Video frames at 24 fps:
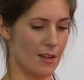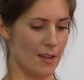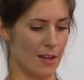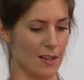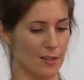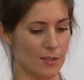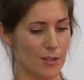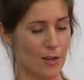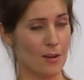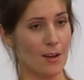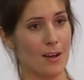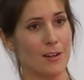
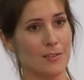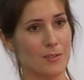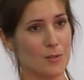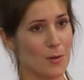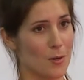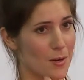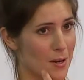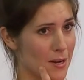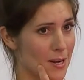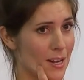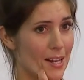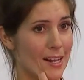I'll
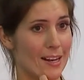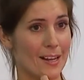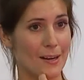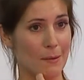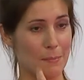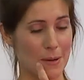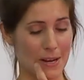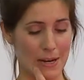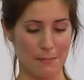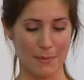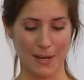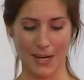talk a little
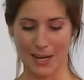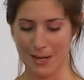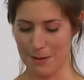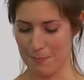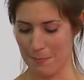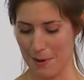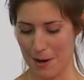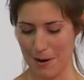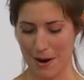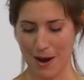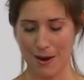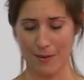bit in a minute about